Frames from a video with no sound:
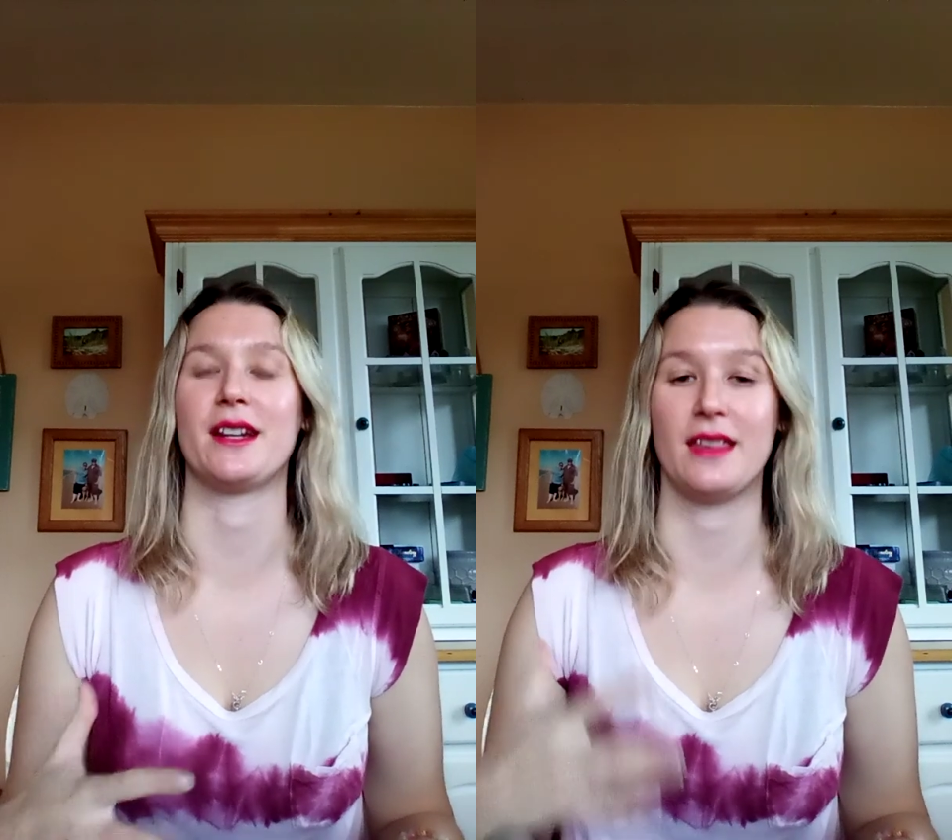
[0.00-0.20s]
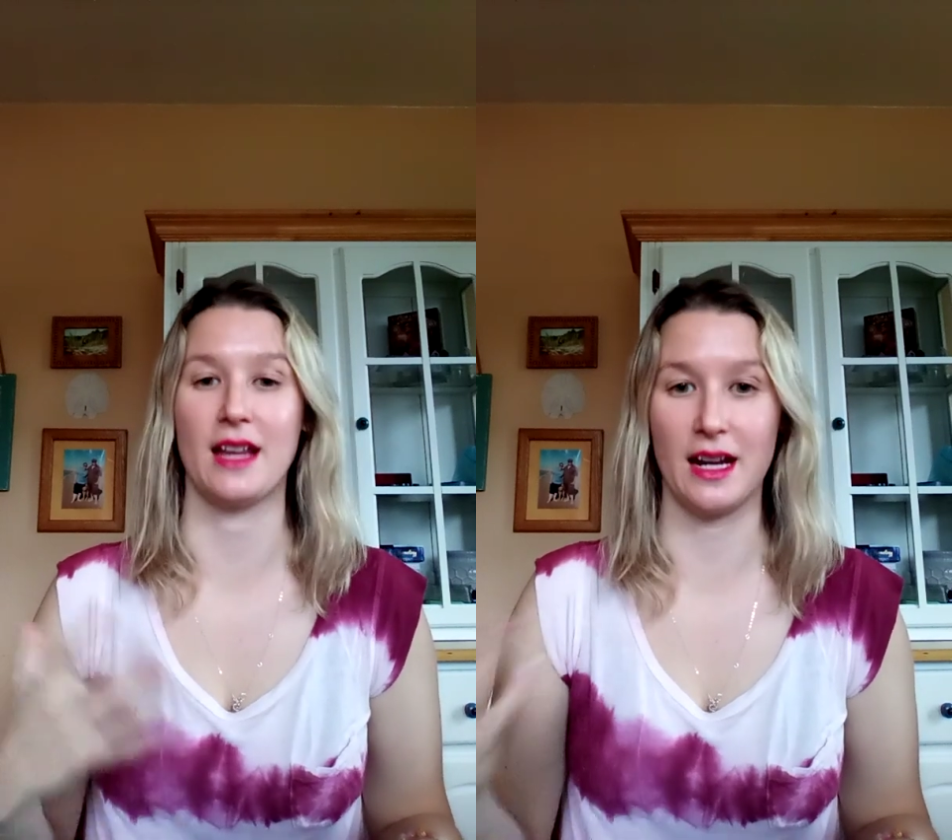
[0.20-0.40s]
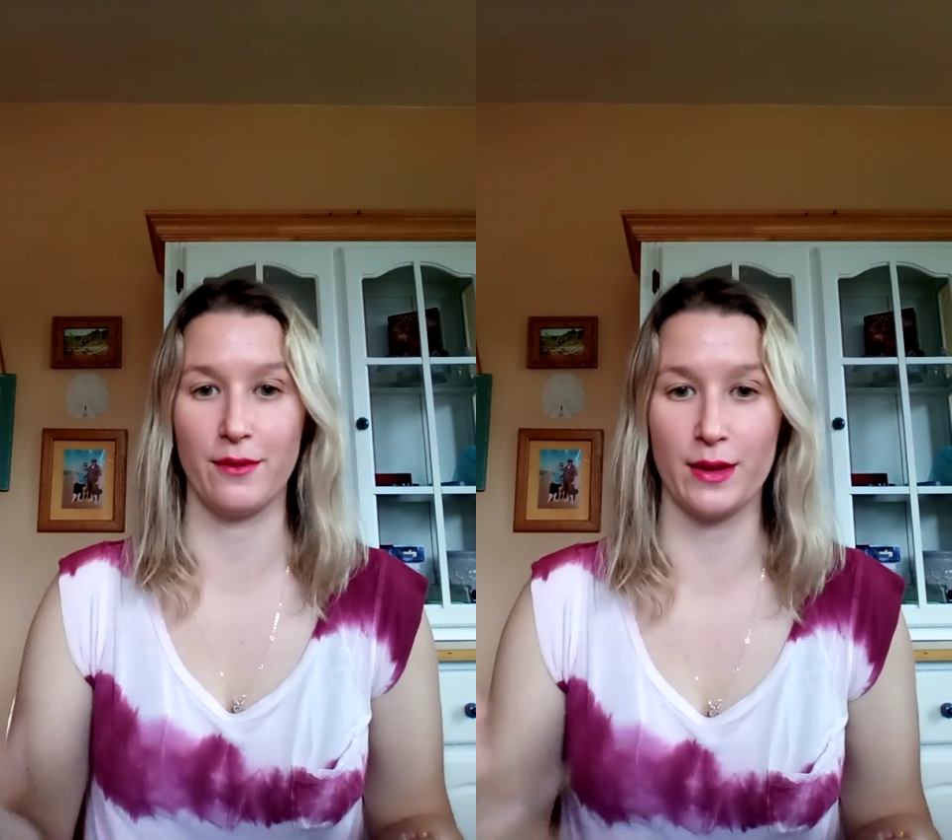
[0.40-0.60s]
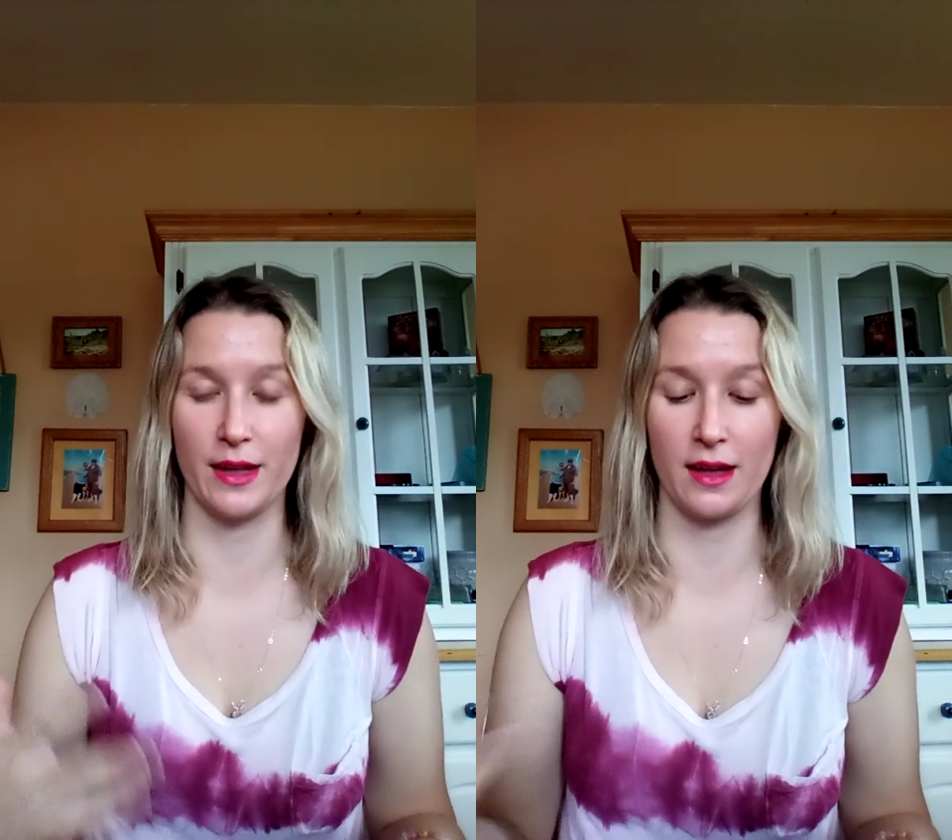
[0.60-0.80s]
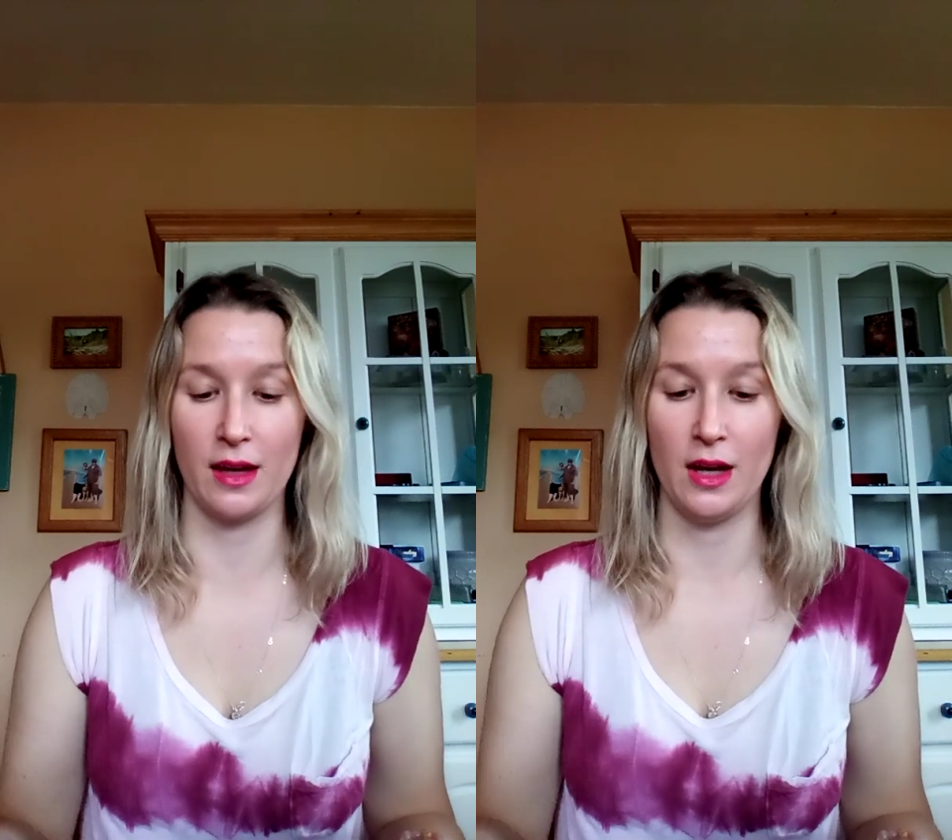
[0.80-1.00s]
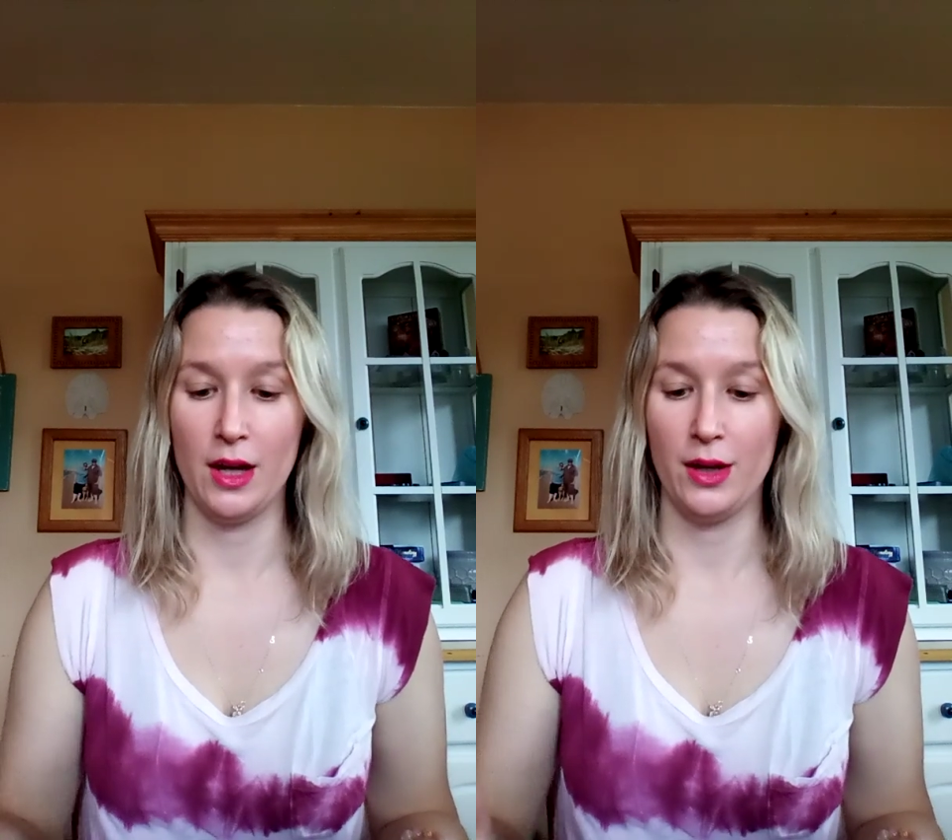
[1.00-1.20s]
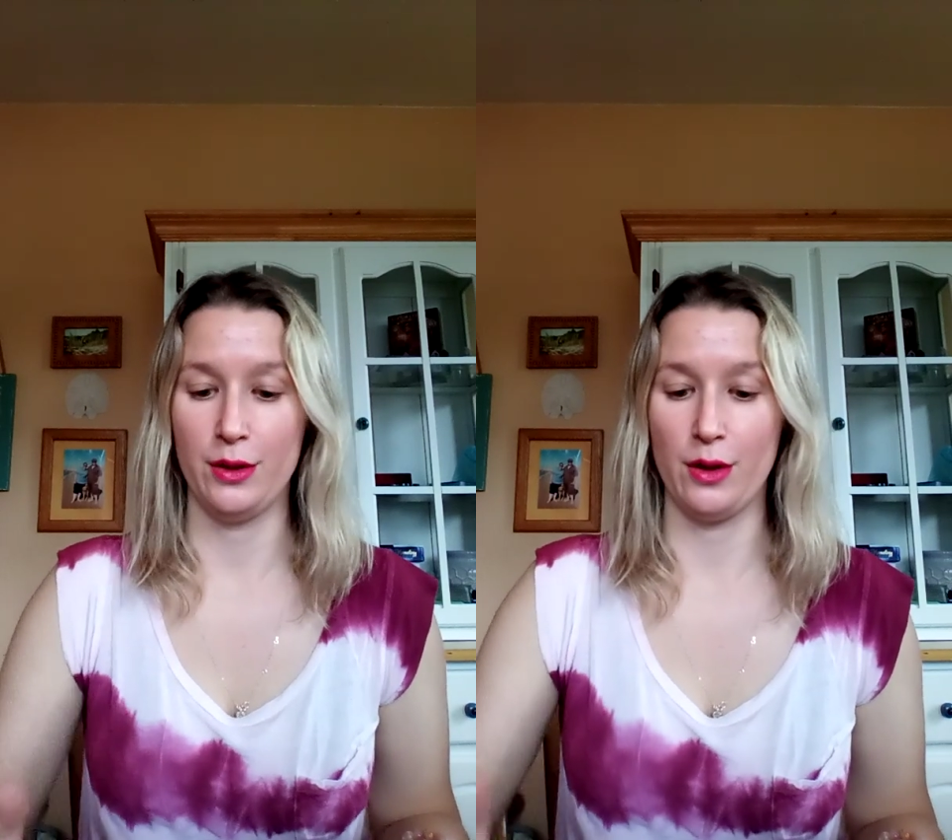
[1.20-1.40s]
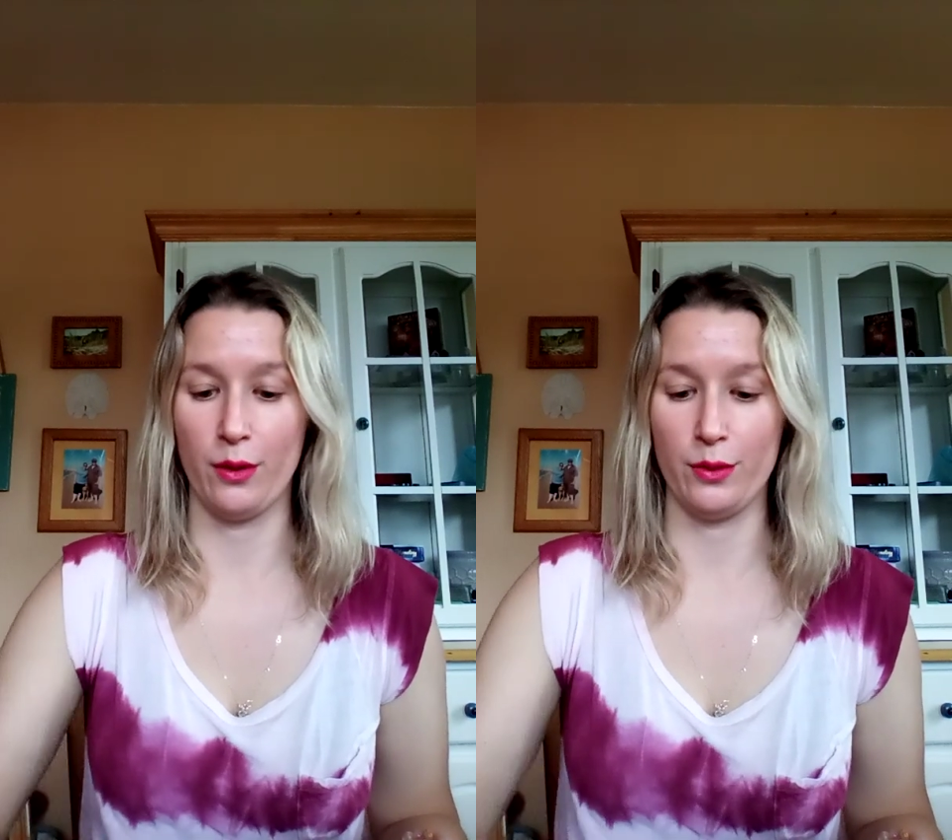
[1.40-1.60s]
And then I feel like
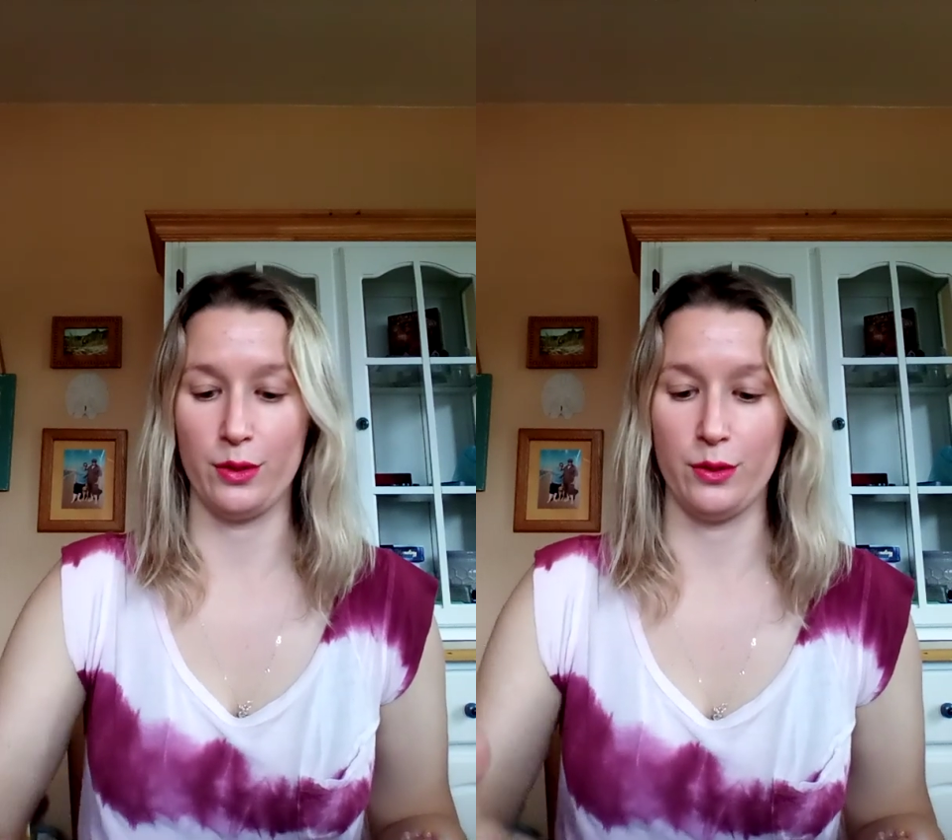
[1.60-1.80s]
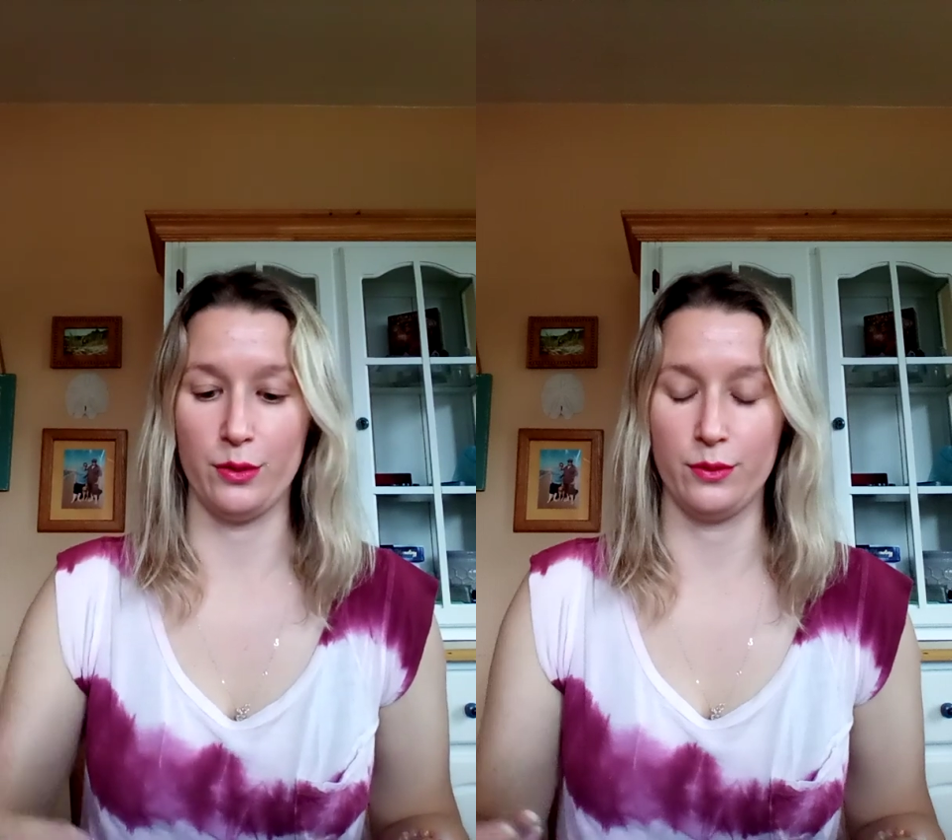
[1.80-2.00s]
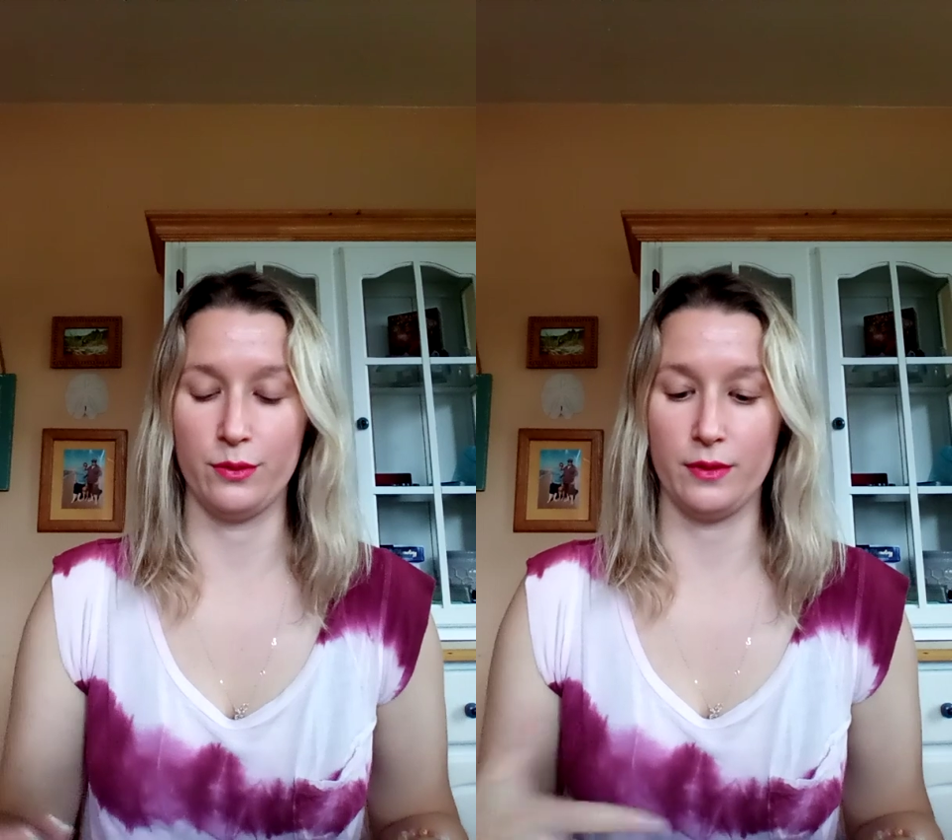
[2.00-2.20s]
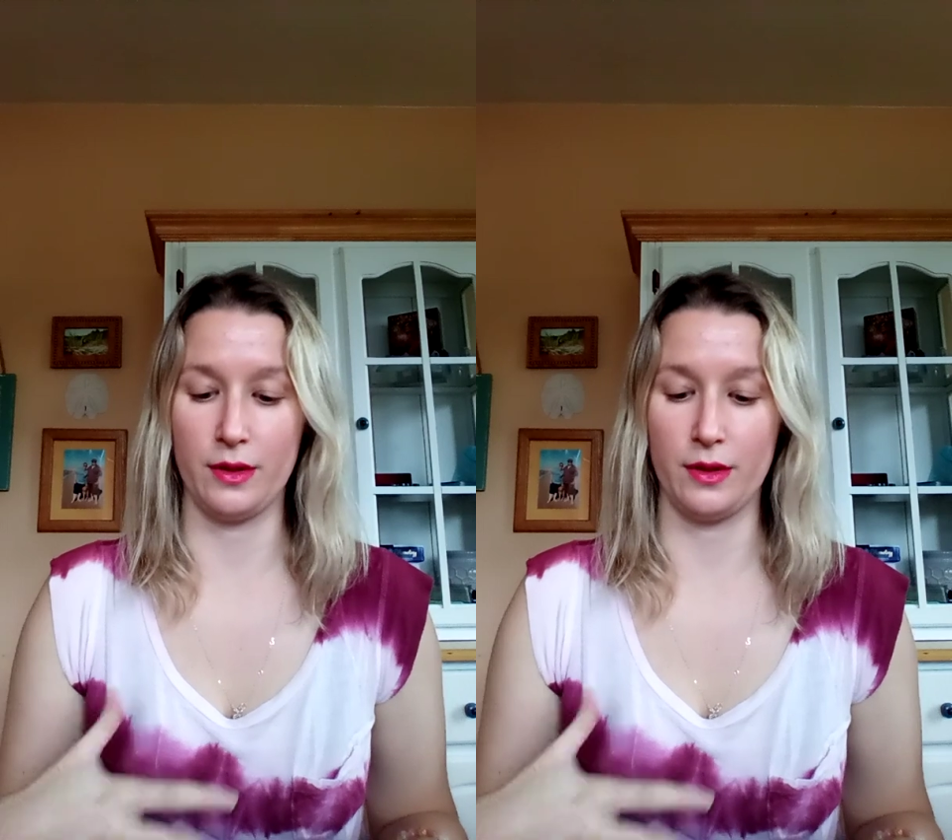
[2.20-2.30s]
you